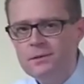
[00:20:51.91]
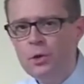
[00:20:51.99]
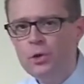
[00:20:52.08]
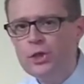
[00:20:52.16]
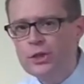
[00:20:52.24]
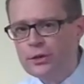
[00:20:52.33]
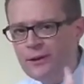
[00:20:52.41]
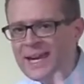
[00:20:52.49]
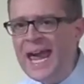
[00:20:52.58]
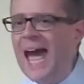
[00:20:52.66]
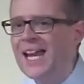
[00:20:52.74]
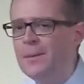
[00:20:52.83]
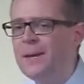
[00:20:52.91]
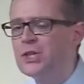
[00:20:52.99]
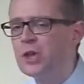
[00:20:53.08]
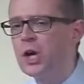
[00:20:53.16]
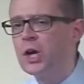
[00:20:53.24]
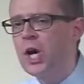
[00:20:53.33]
those three
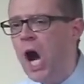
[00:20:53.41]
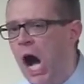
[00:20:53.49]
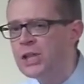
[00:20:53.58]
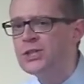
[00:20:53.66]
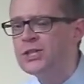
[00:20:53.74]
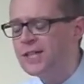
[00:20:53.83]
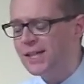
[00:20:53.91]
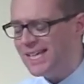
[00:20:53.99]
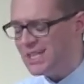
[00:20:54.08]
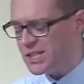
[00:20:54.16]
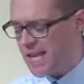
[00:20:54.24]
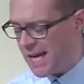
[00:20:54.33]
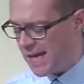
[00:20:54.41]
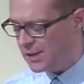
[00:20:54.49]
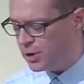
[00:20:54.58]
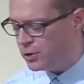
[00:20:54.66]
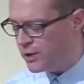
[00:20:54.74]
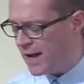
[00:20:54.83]
enemies, are constantly seeking
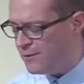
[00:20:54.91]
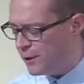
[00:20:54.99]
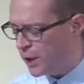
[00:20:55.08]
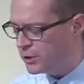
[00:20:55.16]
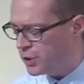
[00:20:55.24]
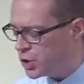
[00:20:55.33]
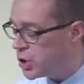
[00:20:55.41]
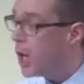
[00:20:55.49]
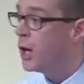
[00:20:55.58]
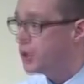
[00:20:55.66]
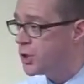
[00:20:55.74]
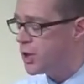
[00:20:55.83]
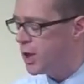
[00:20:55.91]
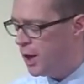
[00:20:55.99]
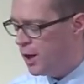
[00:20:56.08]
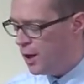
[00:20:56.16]
to divert the church